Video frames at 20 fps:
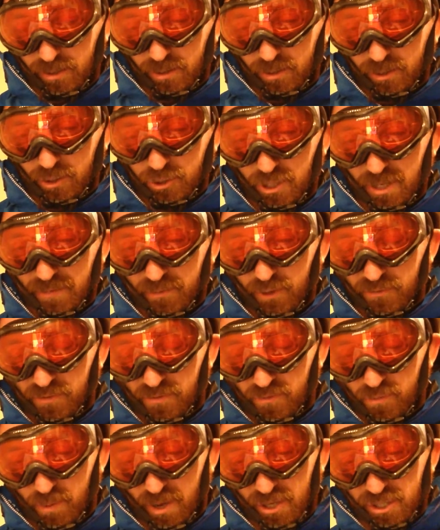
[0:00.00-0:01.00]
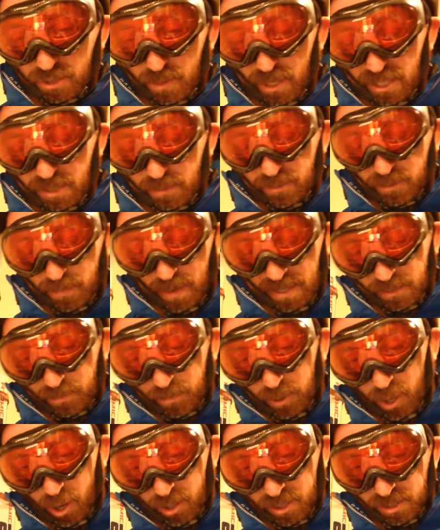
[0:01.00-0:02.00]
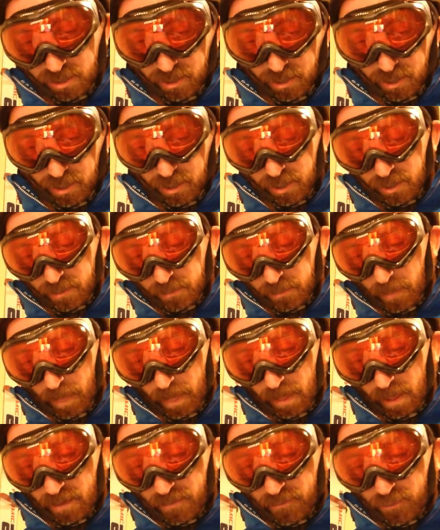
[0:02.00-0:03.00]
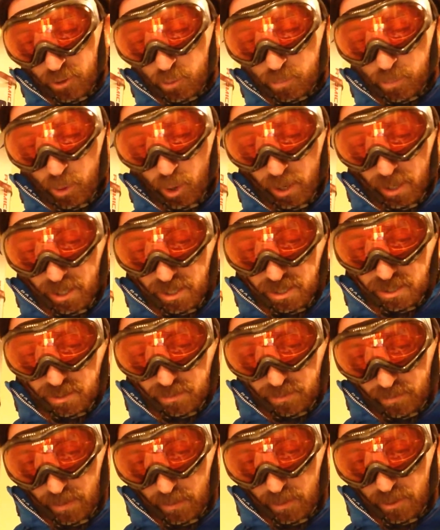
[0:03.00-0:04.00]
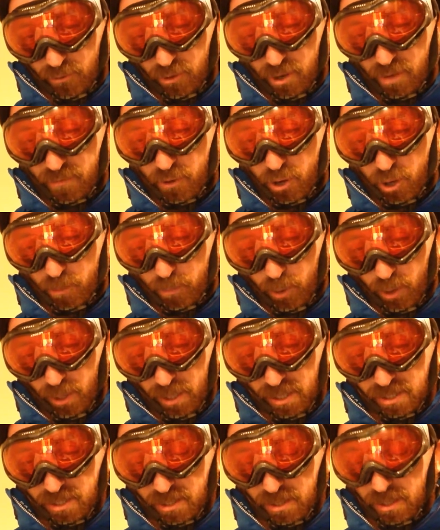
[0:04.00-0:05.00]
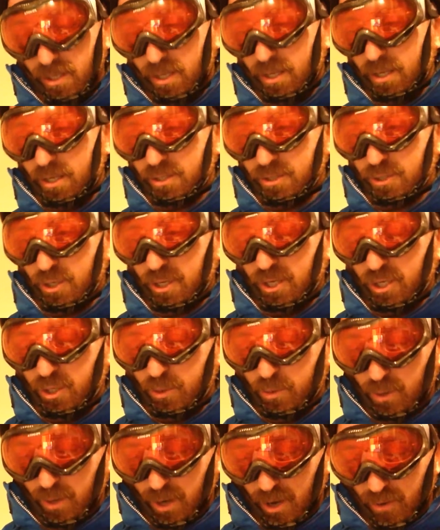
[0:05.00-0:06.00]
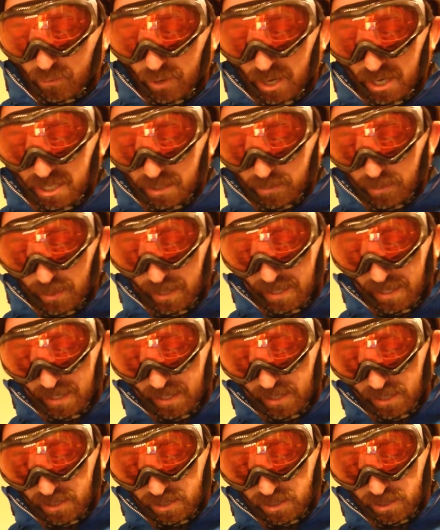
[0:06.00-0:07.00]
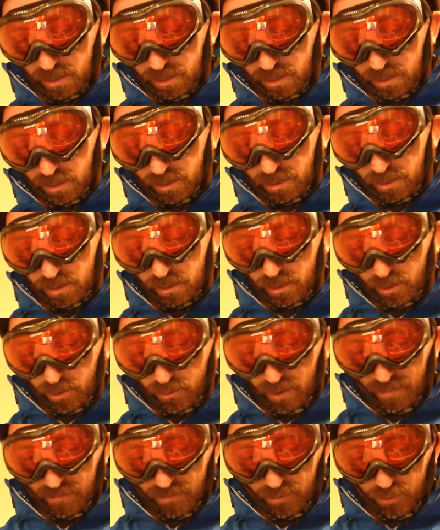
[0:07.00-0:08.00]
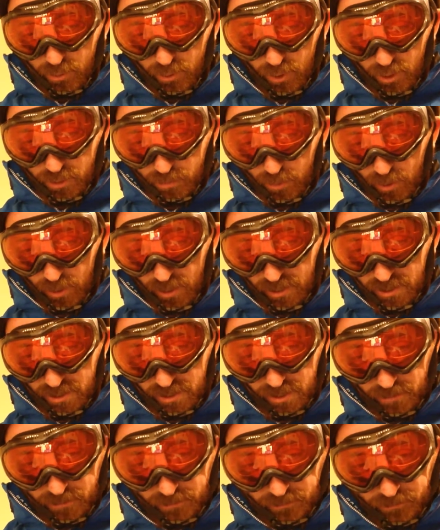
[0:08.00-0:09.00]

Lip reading: You should have enough information to be able to plot a few points, maybe 3 or 4 points, so you can do a reasonably neat graph through those points.